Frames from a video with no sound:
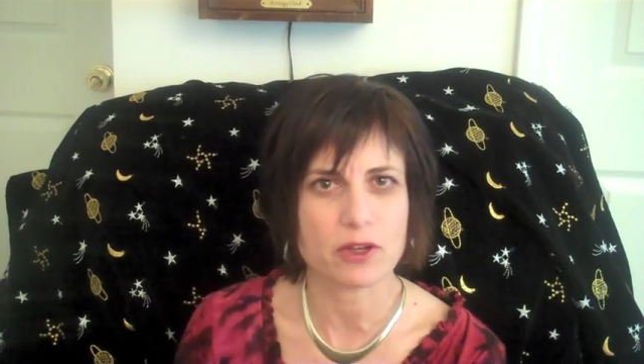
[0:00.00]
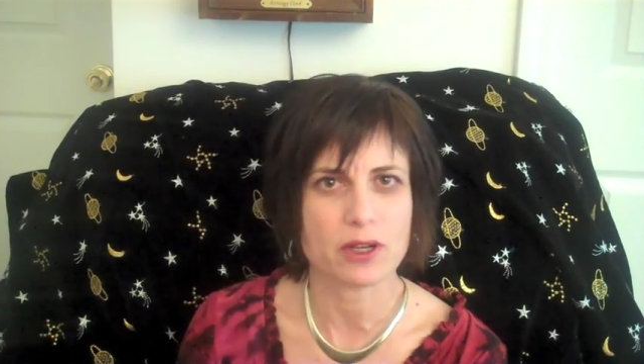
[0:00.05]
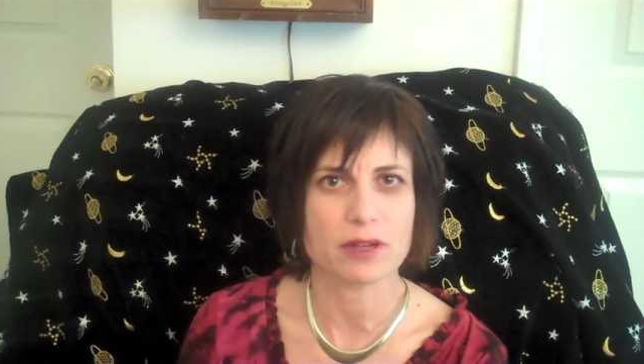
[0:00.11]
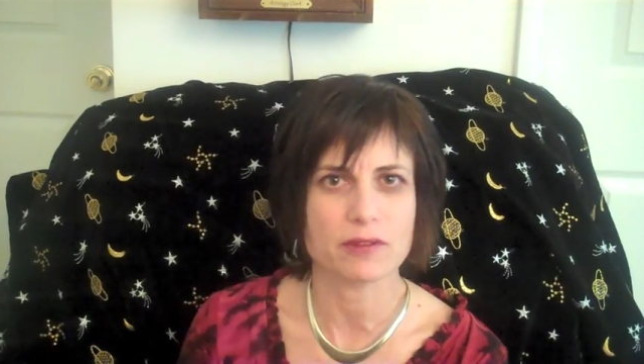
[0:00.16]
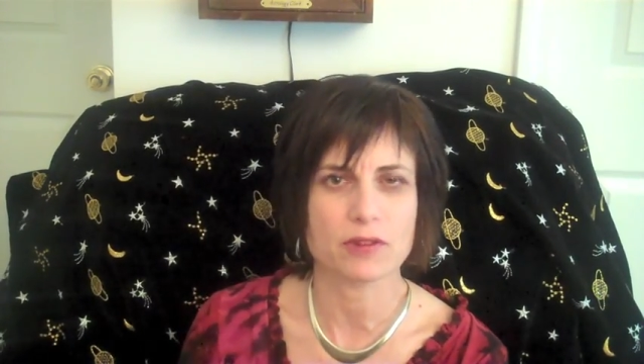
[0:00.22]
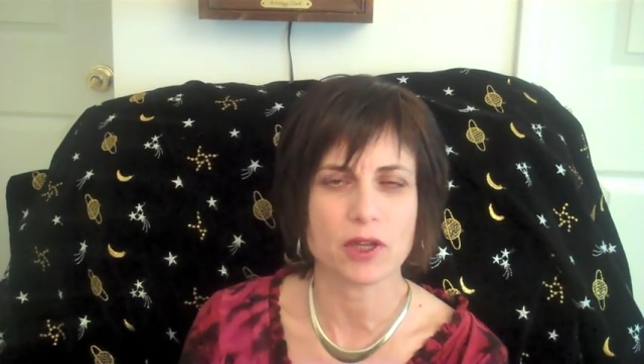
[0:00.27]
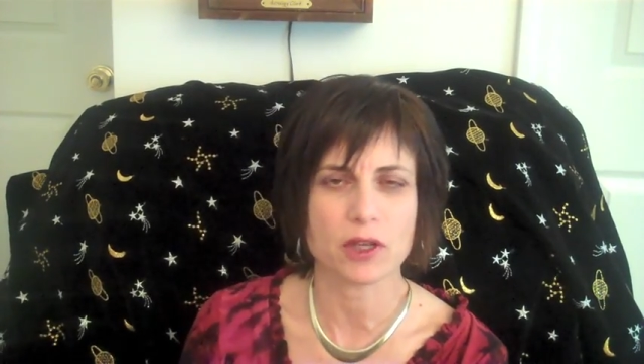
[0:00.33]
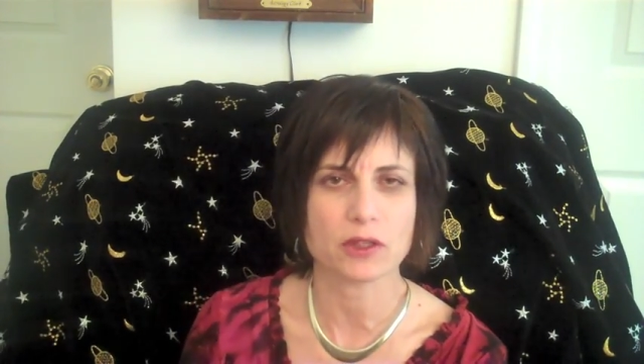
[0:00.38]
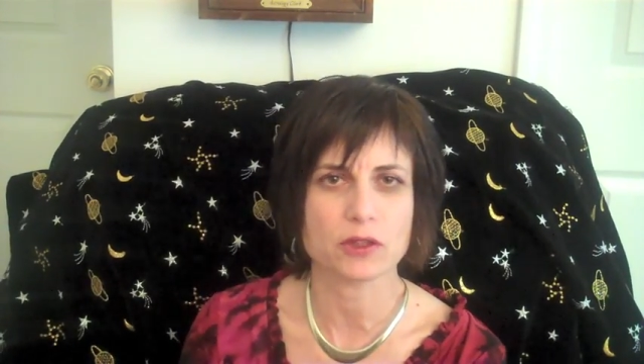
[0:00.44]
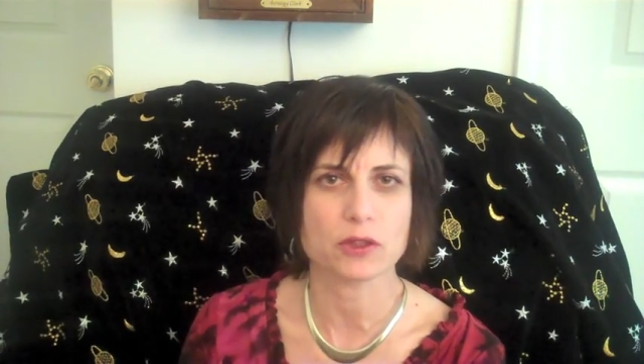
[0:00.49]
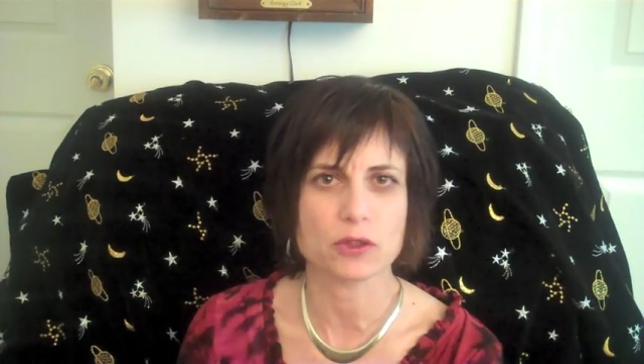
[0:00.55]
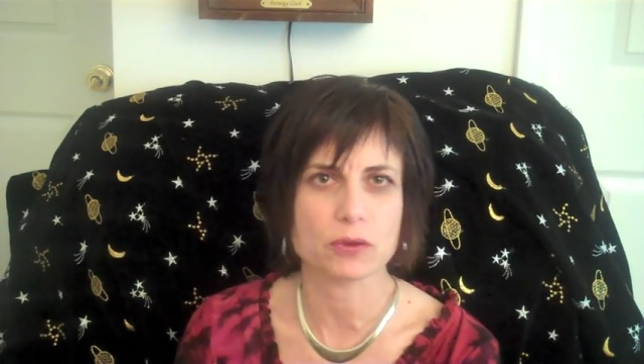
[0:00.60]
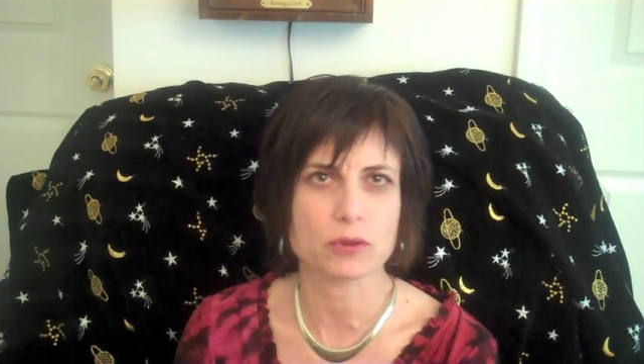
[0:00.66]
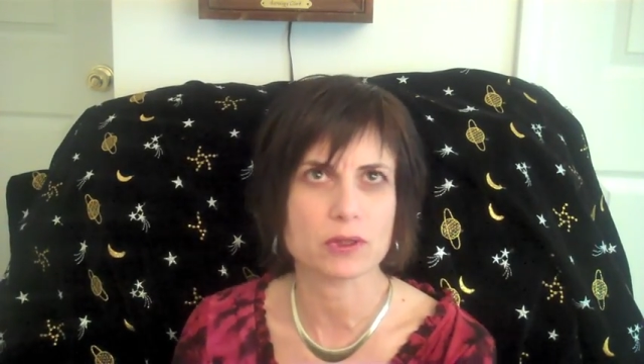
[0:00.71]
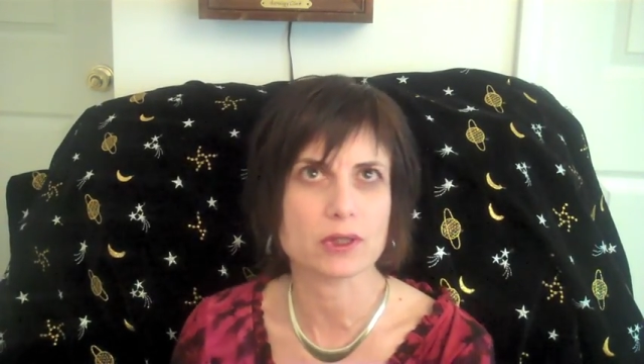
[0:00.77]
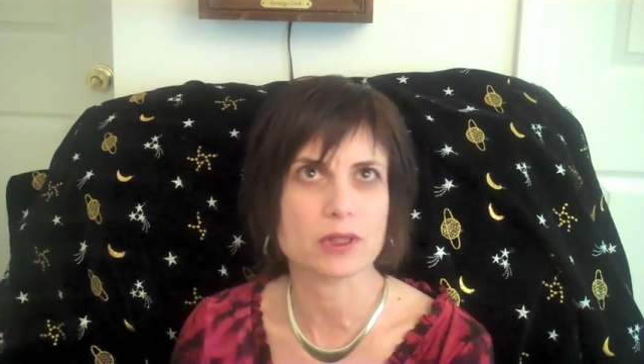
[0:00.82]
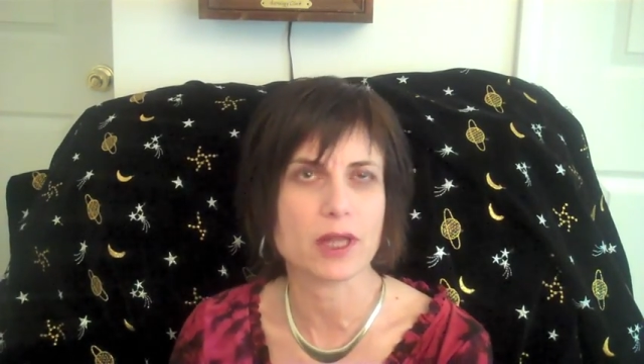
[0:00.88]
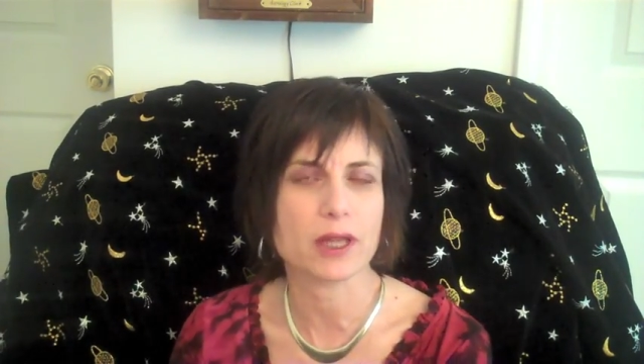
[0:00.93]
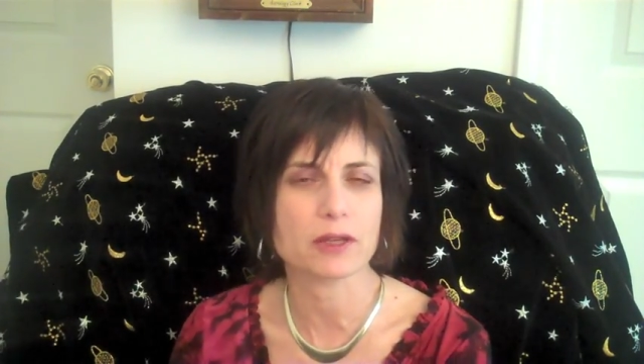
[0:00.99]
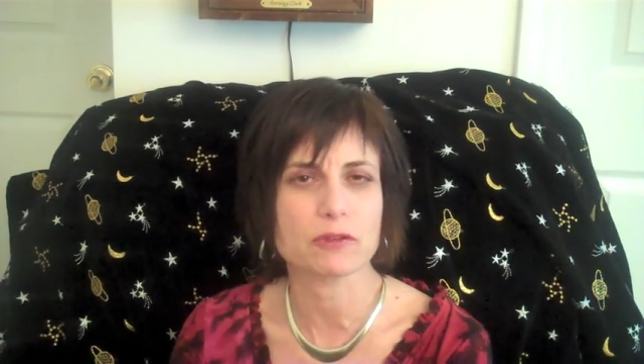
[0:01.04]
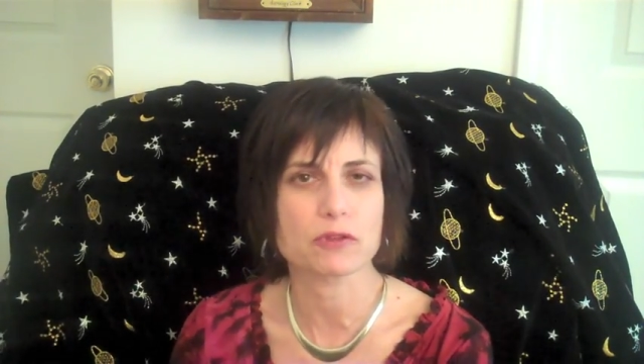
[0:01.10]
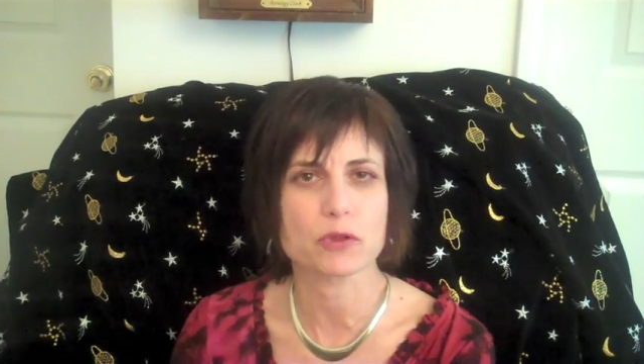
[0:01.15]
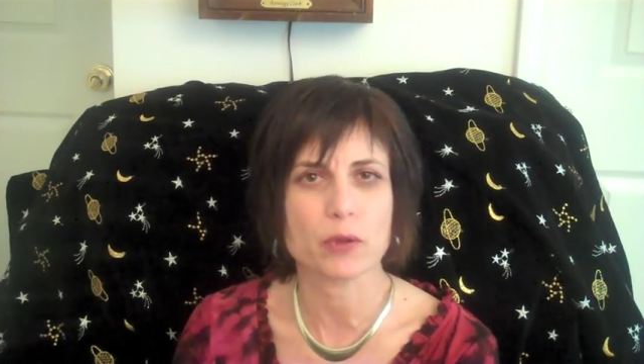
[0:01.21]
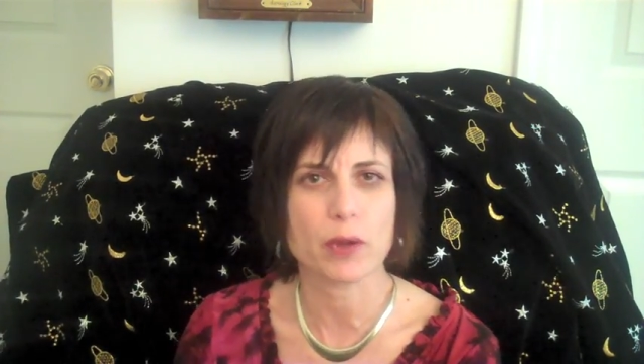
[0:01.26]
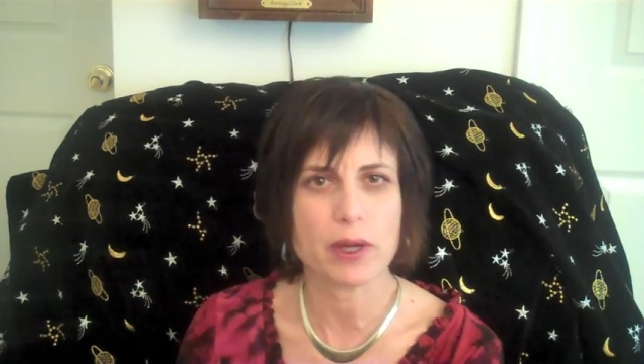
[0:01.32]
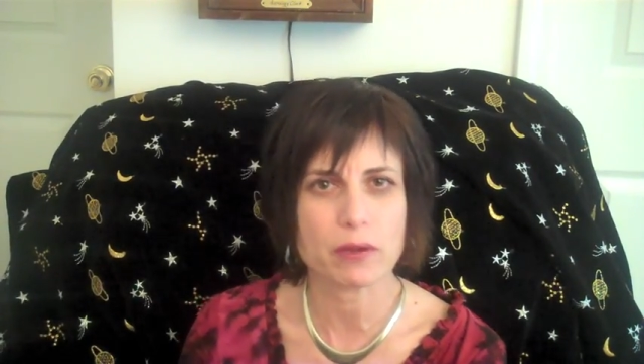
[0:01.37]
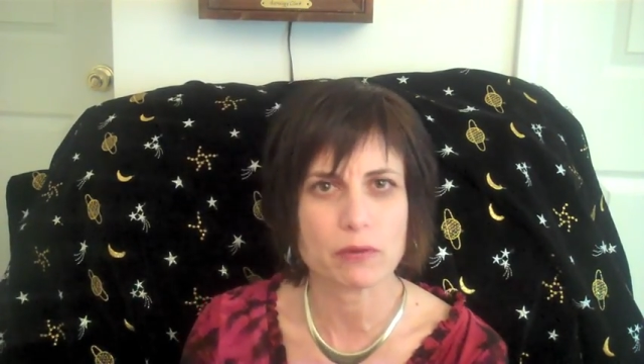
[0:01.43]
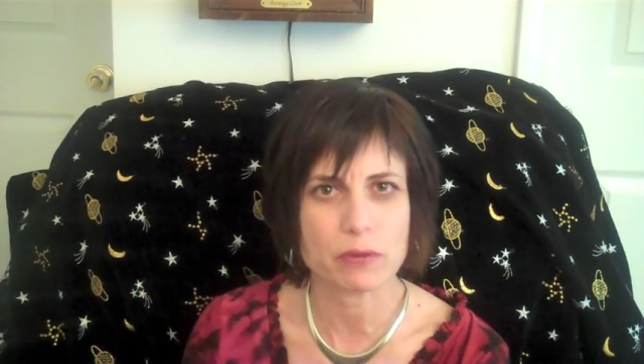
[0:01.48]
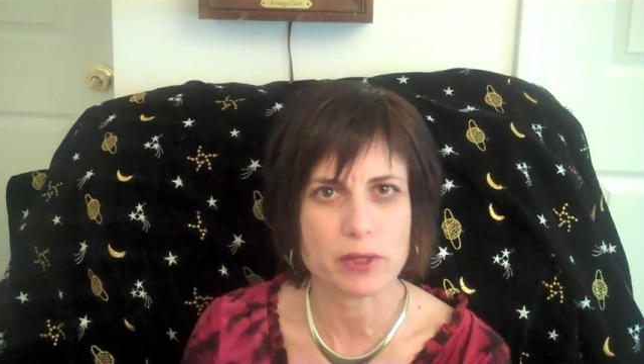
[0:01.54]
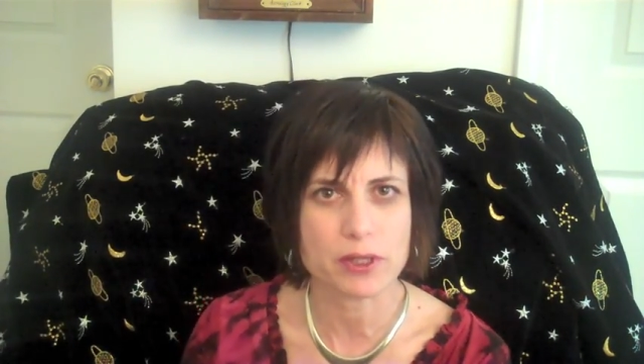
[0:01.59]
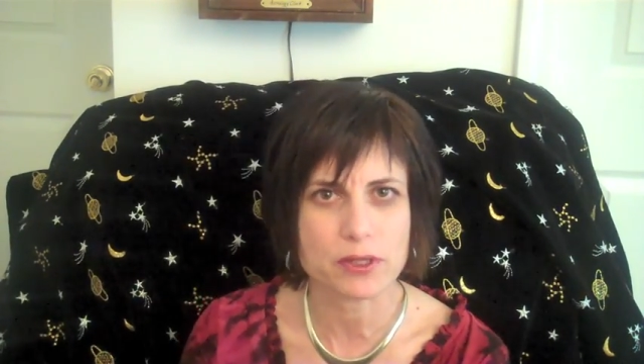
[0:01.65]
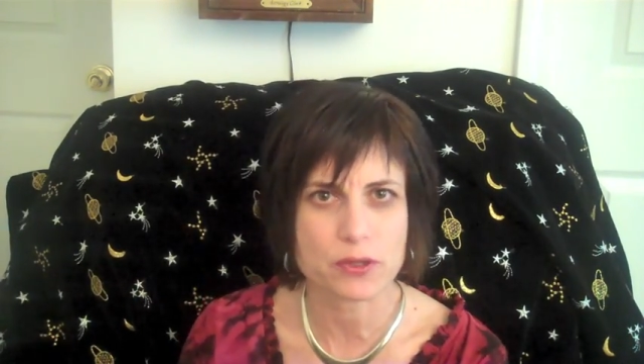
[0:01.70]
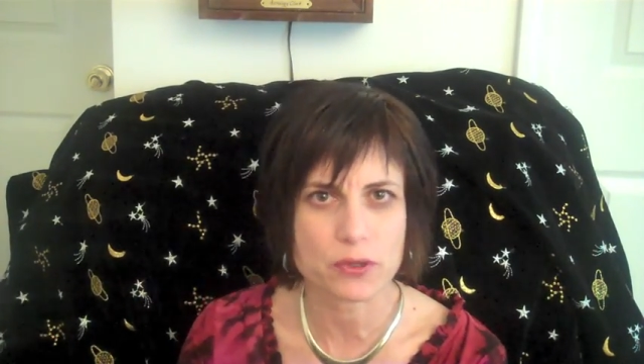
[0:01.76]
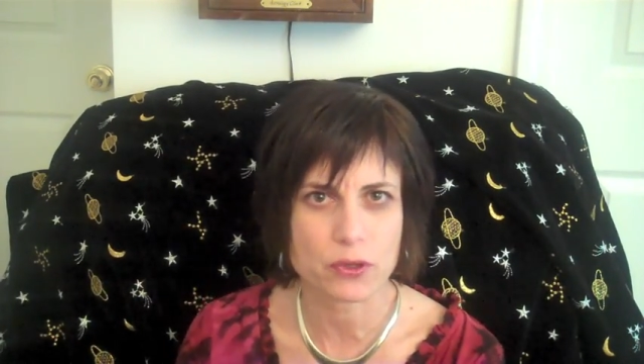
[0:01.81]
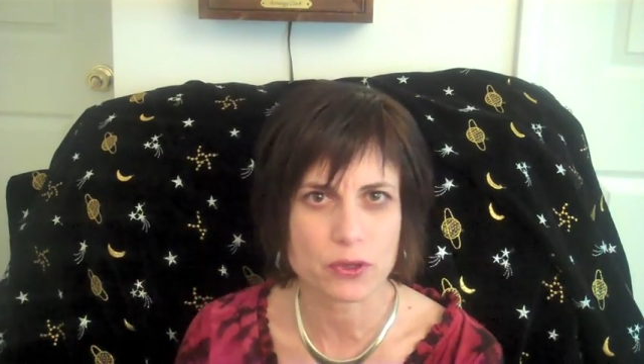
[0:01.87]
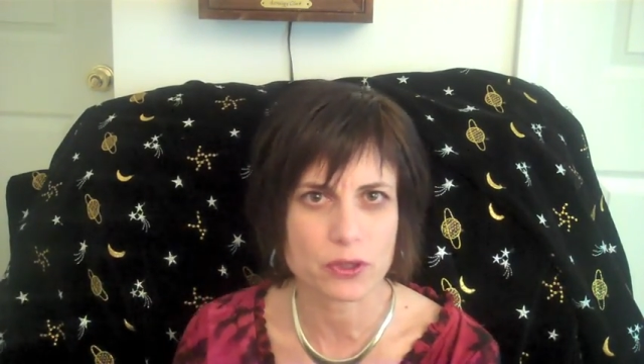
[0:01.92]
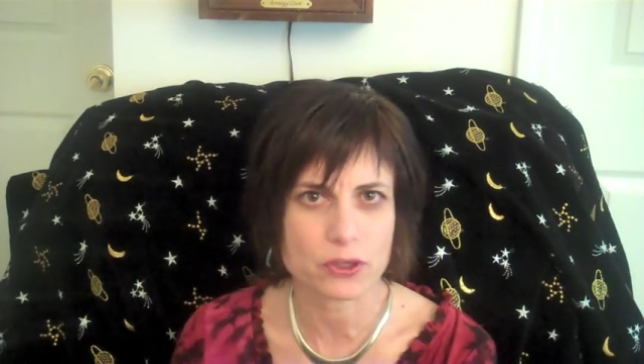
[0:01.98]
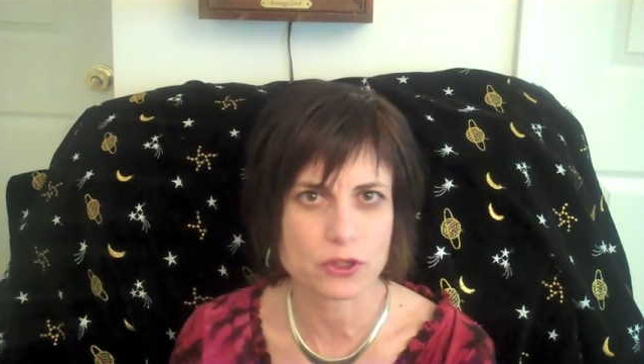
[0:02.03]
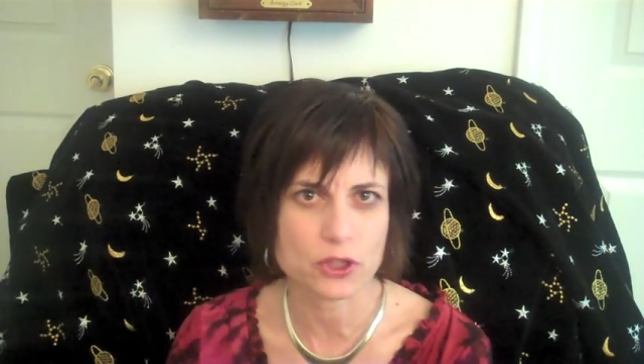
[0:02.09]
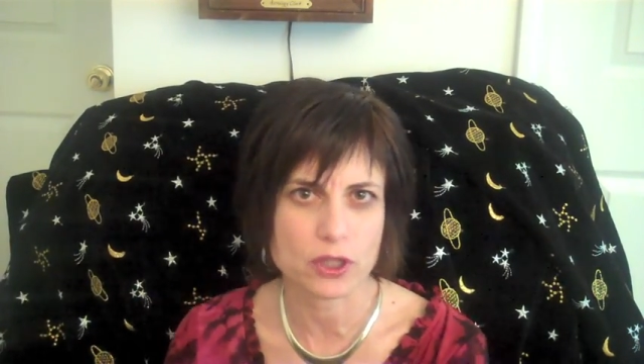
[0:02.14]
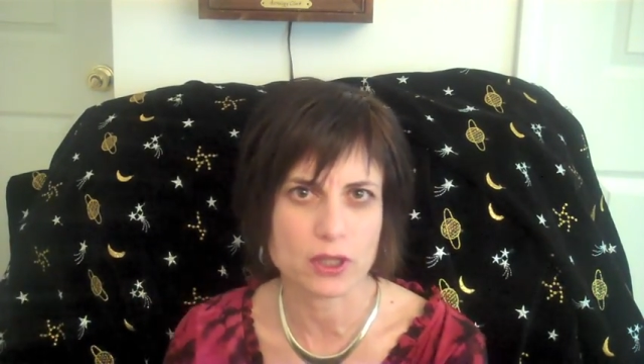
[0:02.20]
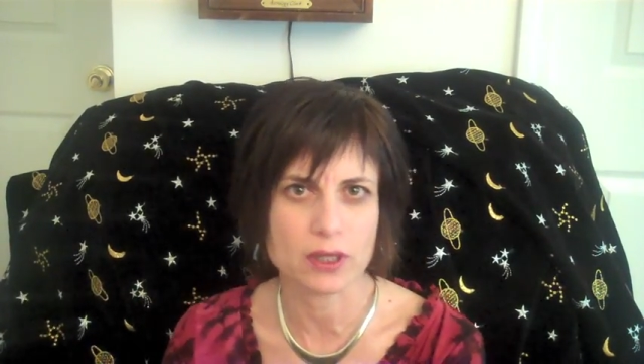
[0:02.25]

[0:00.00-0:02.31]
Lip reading: I've got to do a lot of great research,